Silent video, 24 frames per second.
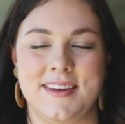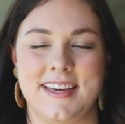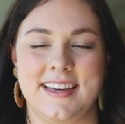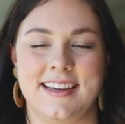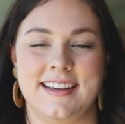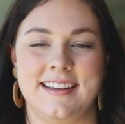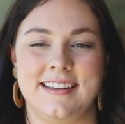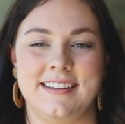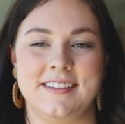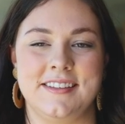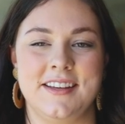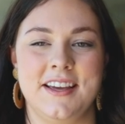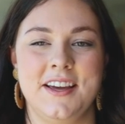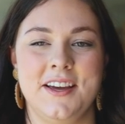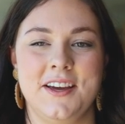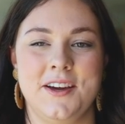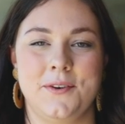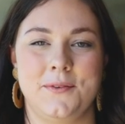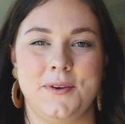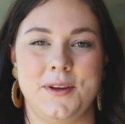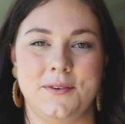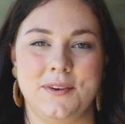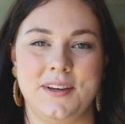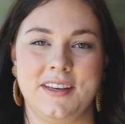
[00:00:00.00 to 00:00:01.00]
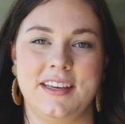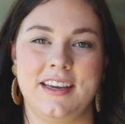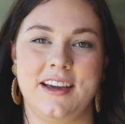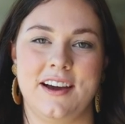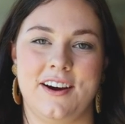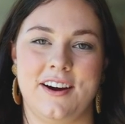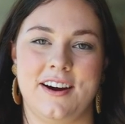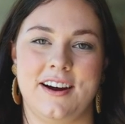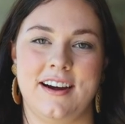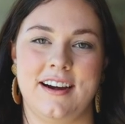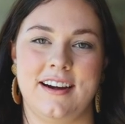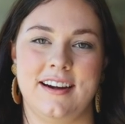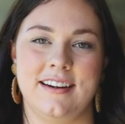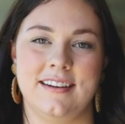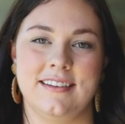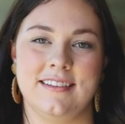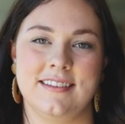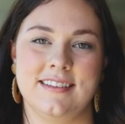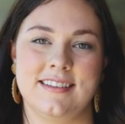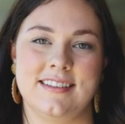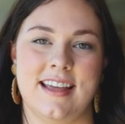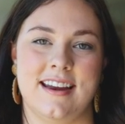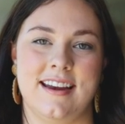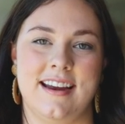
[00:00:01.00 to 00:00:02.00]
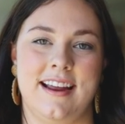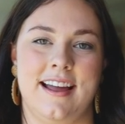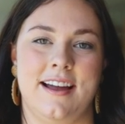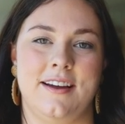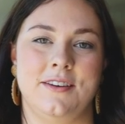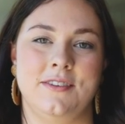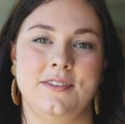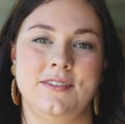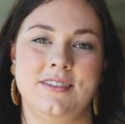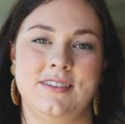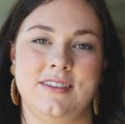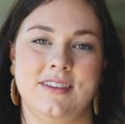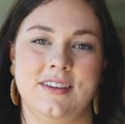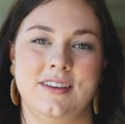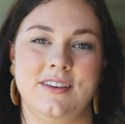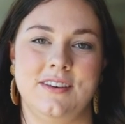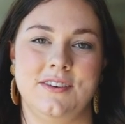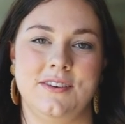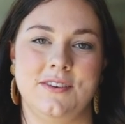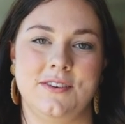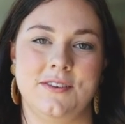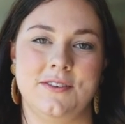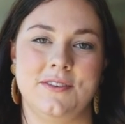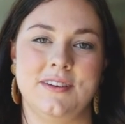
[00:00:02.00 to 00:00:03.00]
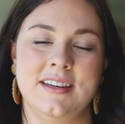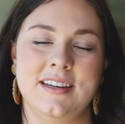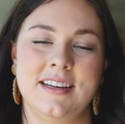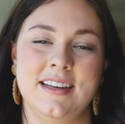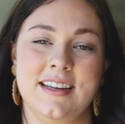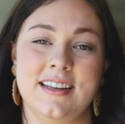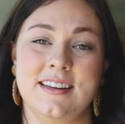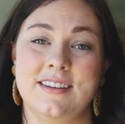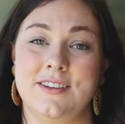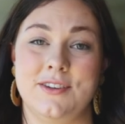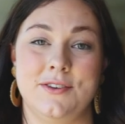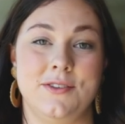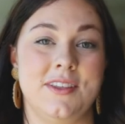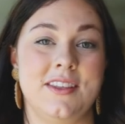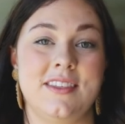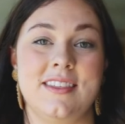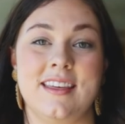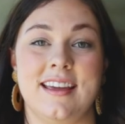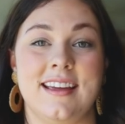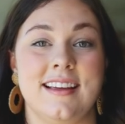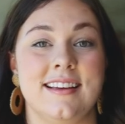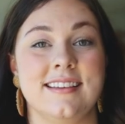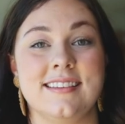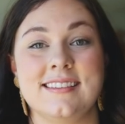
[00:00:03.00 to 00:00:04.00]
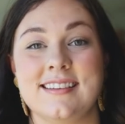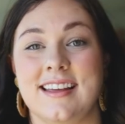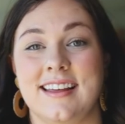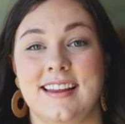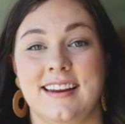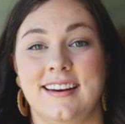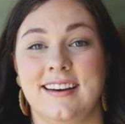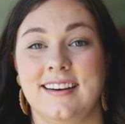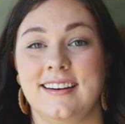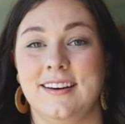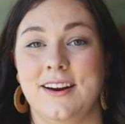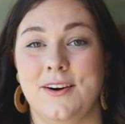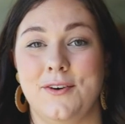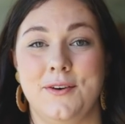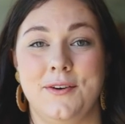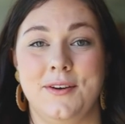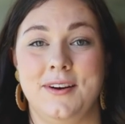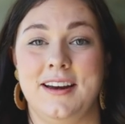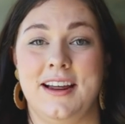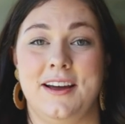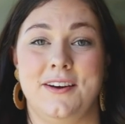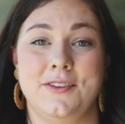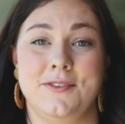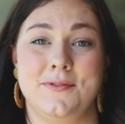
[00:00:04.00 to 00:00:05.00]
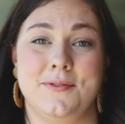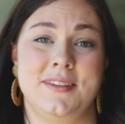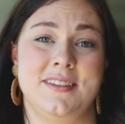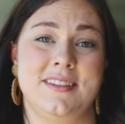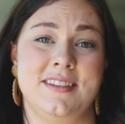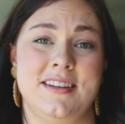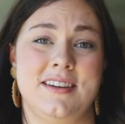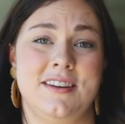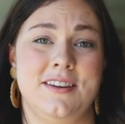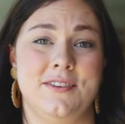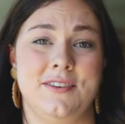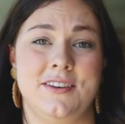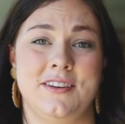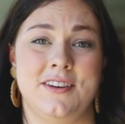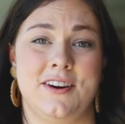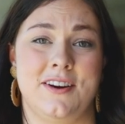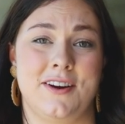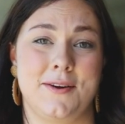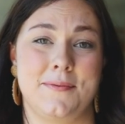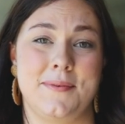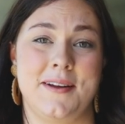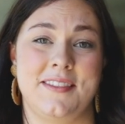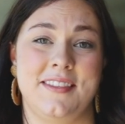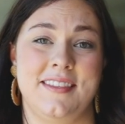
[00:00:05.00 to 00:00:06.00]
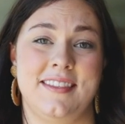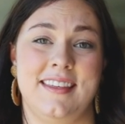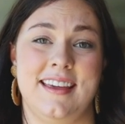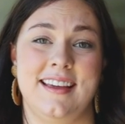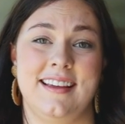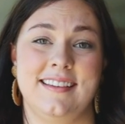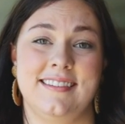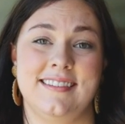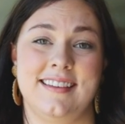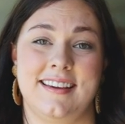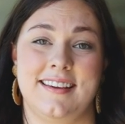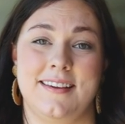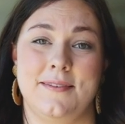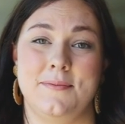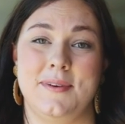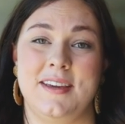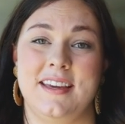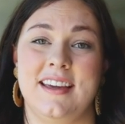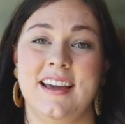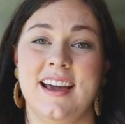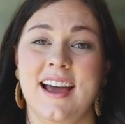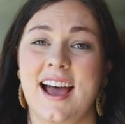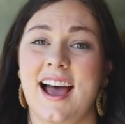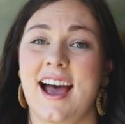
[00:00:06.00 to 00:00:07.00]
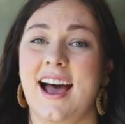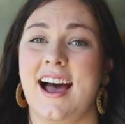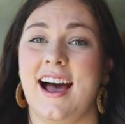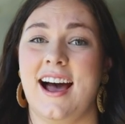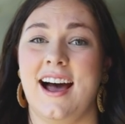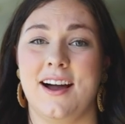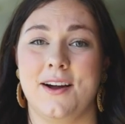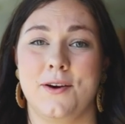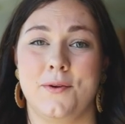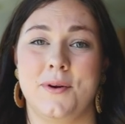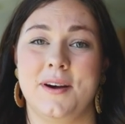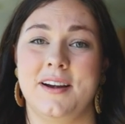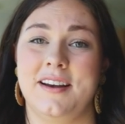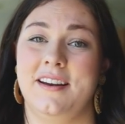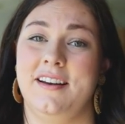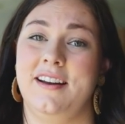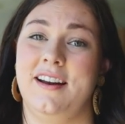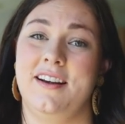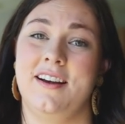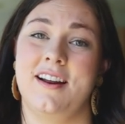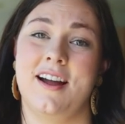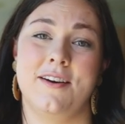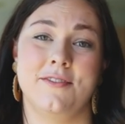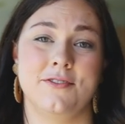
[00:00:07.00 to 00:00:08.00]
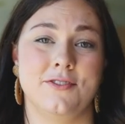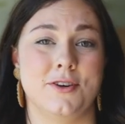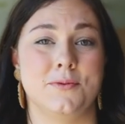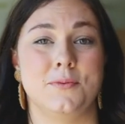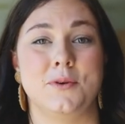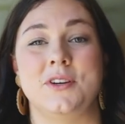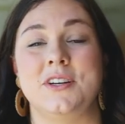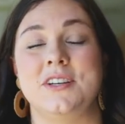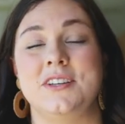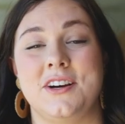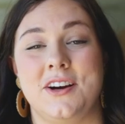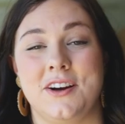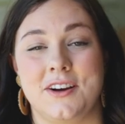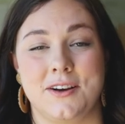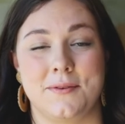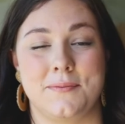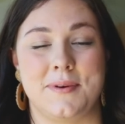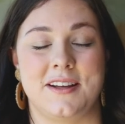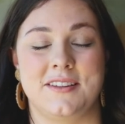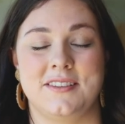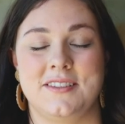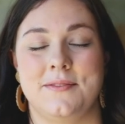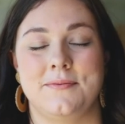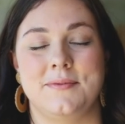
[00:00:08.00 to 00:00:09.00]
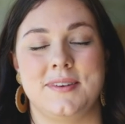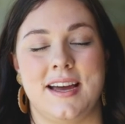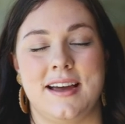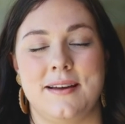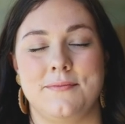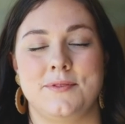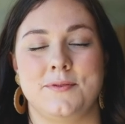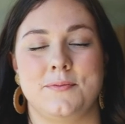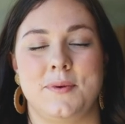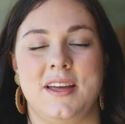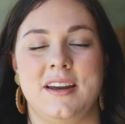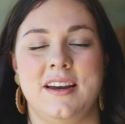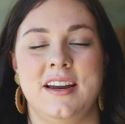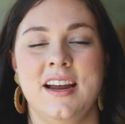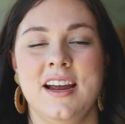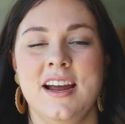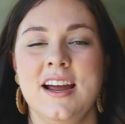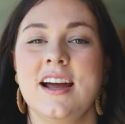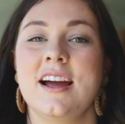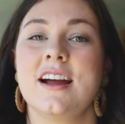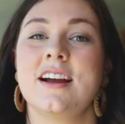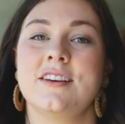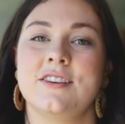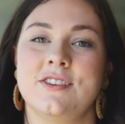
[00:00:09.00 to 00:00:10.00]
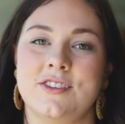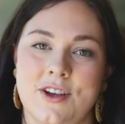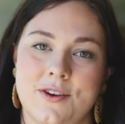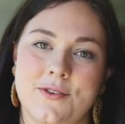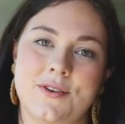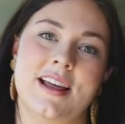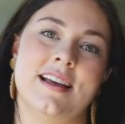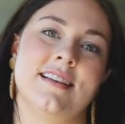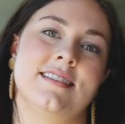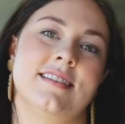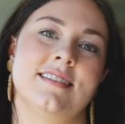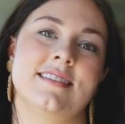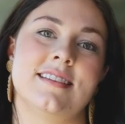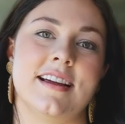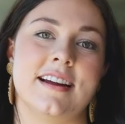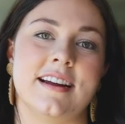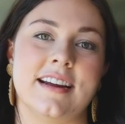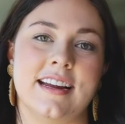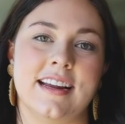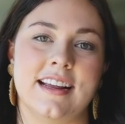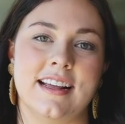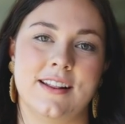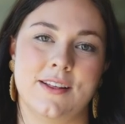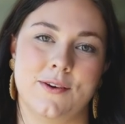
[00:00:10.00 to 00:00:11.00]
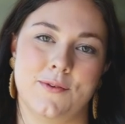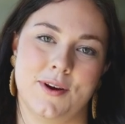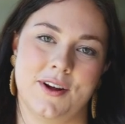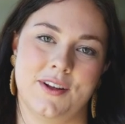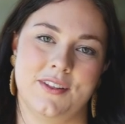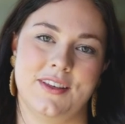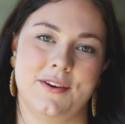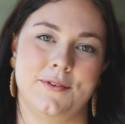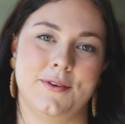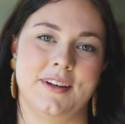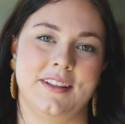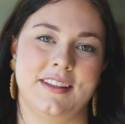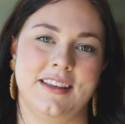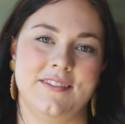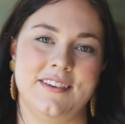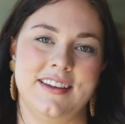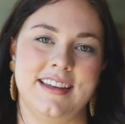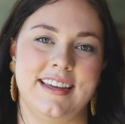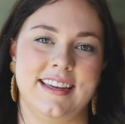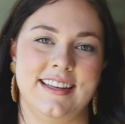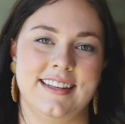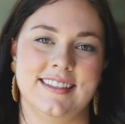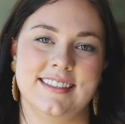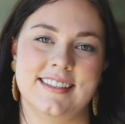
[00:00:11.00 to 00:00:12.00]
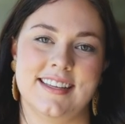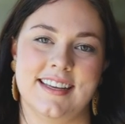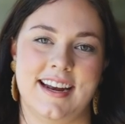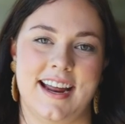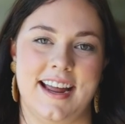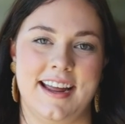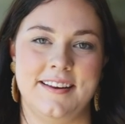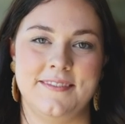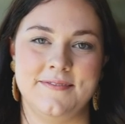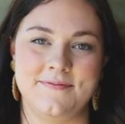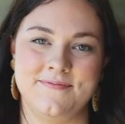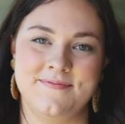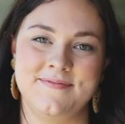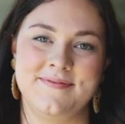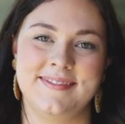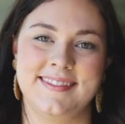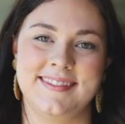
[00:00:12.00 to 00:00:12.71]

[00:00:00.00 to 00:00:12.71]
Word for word: because we really are setting out to do the things that no one else wants to do, to talk about the things that can be awkward and uncomfortable to talk about sometimes, but are so necessary in the world that we're living in today.